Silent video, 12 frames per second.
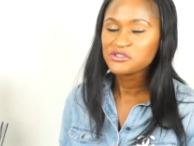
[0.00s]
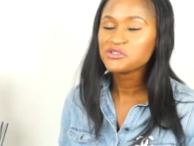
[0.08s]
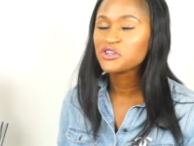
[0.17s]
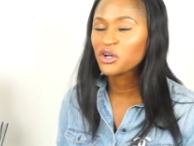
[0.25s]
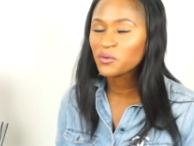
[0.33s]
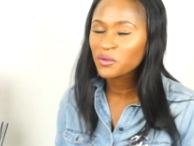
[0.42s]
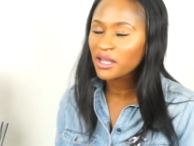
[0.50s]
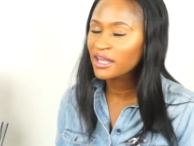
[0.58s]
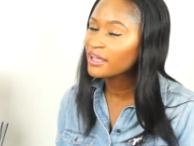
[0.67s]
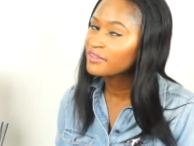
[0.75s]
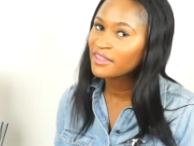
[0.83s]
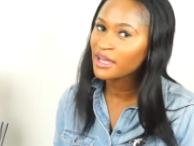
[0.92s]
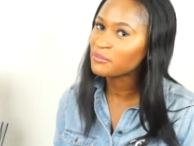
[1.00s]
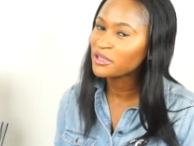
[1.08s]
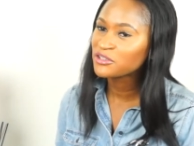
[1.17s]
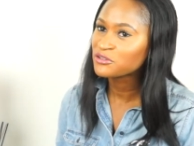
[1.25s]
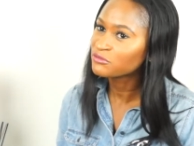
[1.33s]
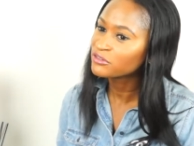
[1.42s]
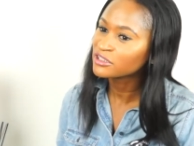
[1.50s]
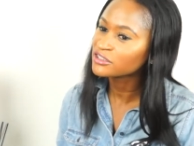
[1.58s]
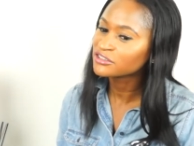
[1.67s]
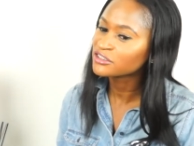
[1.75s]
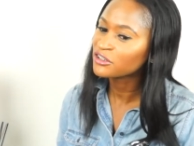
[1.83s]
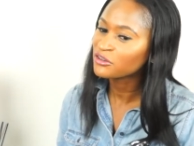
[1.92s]
Don't let that make you feel
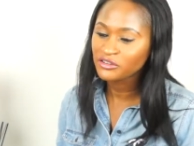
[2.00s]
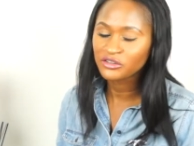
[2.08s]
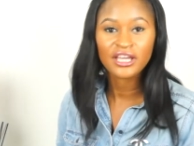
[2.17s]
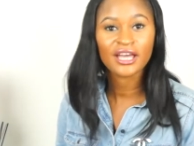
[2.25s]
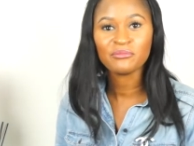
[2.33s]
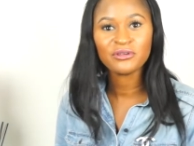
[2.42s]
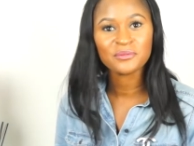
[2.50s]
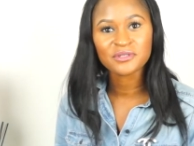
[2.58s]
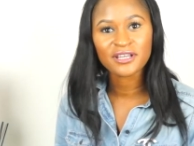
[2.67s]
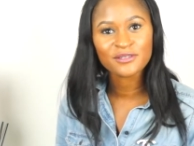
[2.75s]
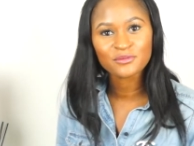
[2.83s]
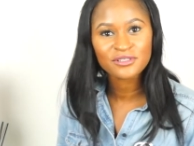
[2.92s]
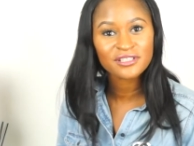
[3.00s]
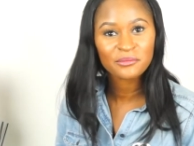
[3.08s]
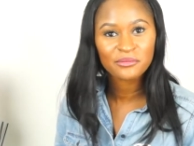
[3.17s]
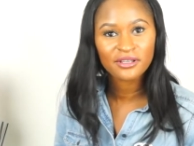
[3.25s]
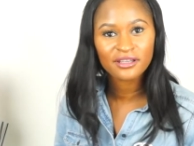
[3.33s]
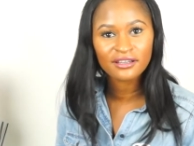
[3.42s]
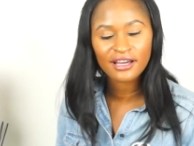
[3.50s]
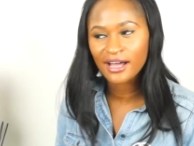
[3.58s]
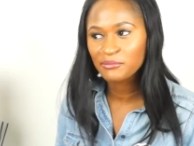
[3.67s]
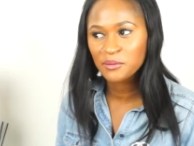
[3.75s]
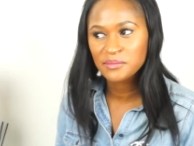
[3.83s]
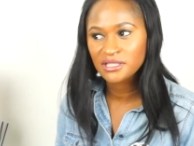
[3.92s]
as though you can't be obsessed with something.
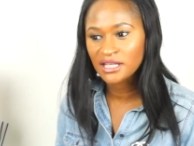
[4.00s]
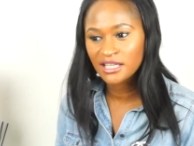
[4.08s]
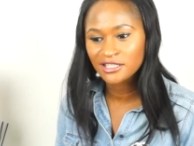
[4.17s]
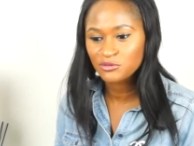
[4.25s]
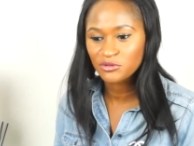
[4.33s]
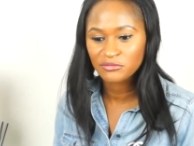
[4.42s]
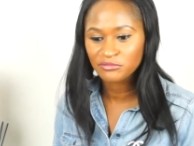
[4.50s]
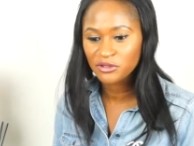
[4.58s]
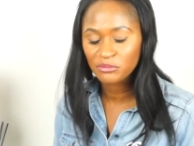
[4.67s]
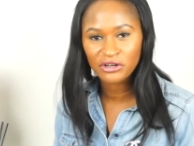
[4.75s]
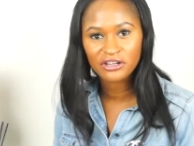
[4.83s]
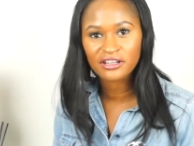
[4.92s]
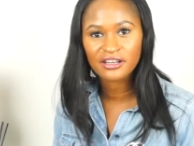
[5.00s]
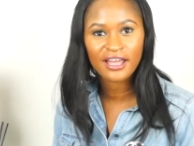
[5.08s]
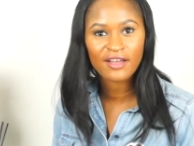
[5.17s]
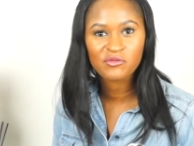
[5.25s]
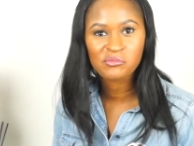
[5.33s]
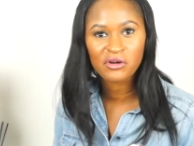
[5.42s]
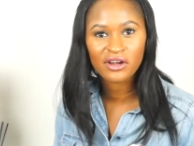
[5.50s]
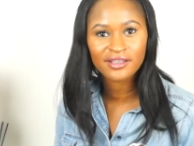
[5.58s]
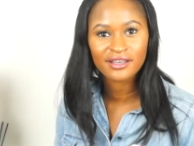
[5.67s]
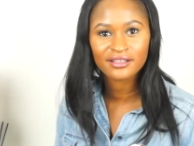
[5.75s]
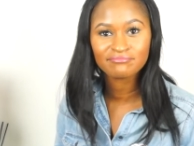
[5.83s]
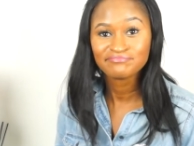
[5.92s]
I'm obsessed with the Birkin I haven't bought
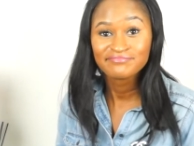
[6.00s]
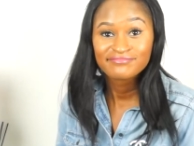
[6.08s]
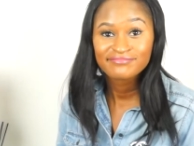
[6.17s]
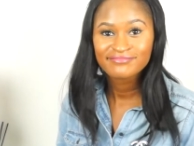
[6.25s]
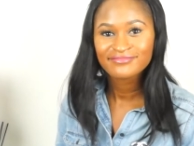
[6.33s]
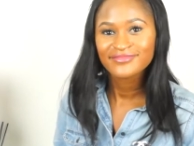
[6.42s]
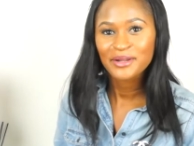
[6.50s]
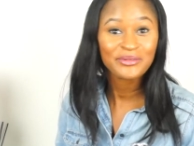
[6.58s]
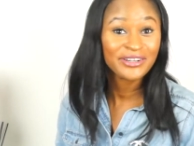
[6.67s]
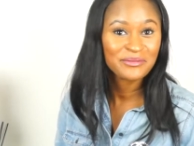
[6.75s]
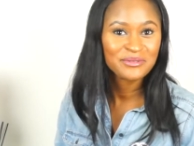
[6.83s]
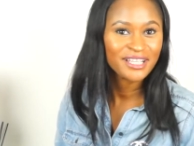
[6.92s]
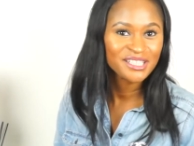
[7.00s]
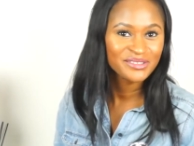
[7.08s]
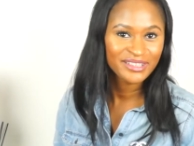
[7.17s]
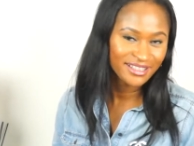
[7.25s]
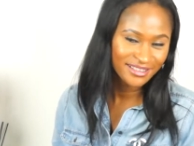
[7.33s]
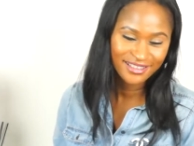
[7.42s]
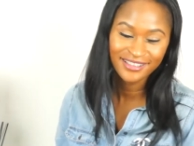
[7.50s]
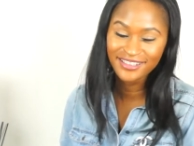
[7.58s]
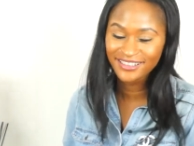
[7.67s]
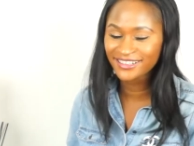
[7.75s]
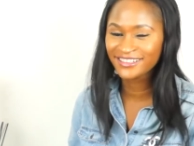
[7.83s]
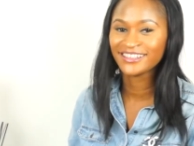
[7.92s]
yet. I'm like obsessed with
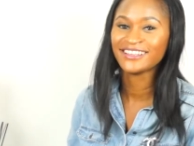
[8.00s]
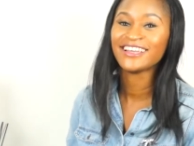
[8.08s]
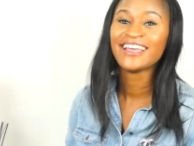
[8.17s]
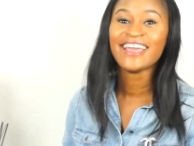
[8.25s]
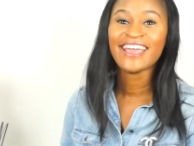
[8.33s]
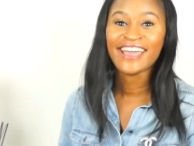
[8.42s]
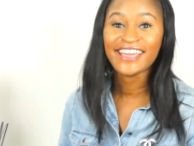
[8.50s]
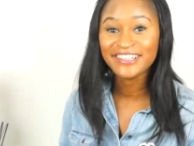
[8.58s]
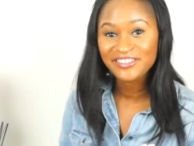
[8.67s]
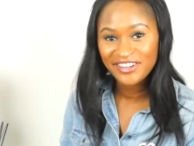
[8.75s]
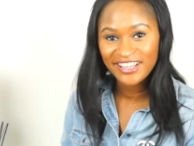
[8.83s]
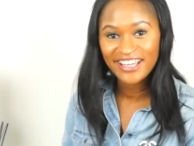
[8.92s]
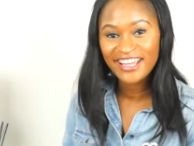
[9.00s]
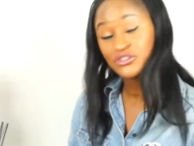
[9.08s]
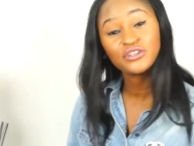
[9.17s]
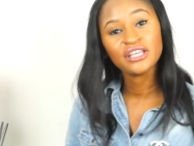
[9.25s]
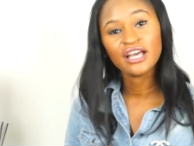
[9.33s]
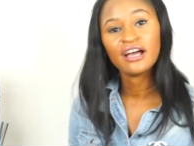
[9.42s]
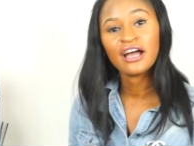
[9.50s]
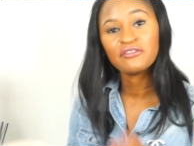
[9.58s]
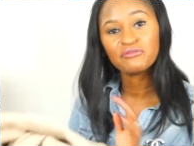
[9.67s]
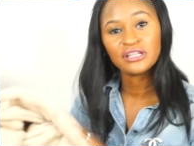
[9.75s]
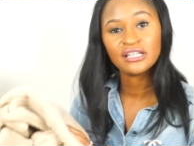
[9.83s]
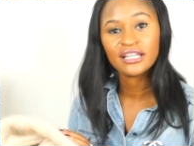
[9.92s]
it. Anyway, so yeah, I
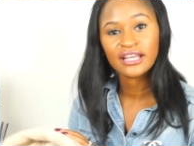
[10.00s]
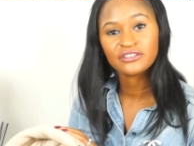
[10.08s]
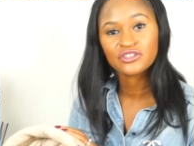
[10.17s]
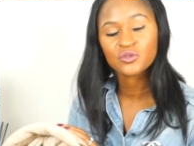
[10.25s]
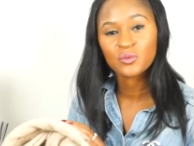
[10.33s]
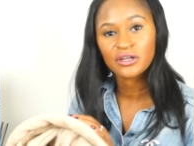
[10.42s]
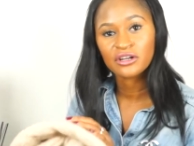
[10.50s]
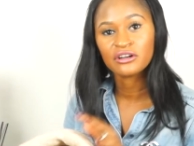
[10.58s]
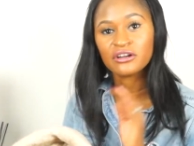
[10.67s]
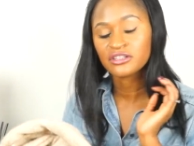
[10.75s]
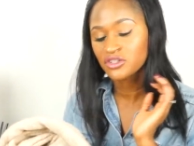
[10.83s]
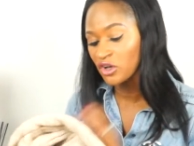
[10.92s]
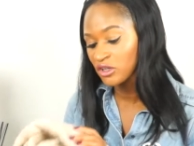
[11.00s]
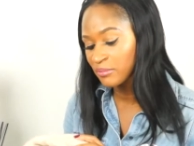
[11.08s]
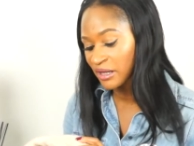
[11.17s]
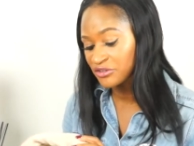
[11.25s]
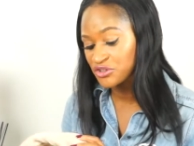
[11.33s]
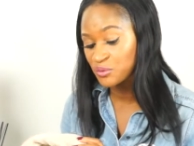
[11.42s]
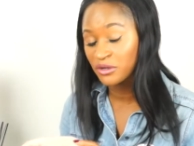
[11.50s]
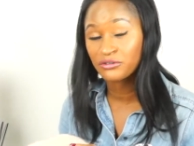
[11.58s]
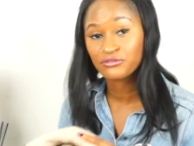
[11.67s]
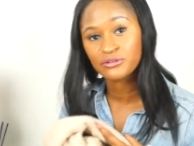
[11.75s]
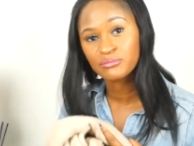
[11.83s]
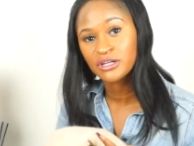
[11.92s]
really like the sweater. It's all about the sweater
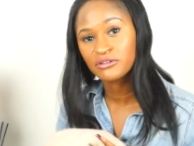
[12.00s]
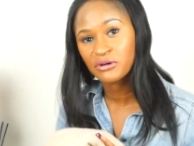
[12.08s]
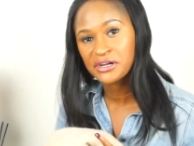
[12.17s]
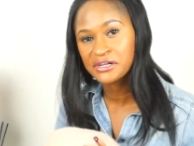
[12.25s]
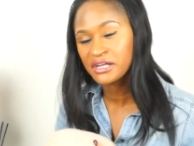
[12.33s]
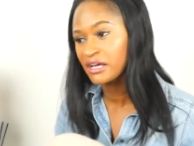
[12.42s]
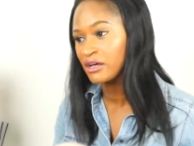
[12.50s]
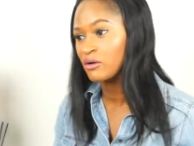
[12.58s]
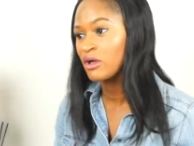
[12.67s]
for me right now.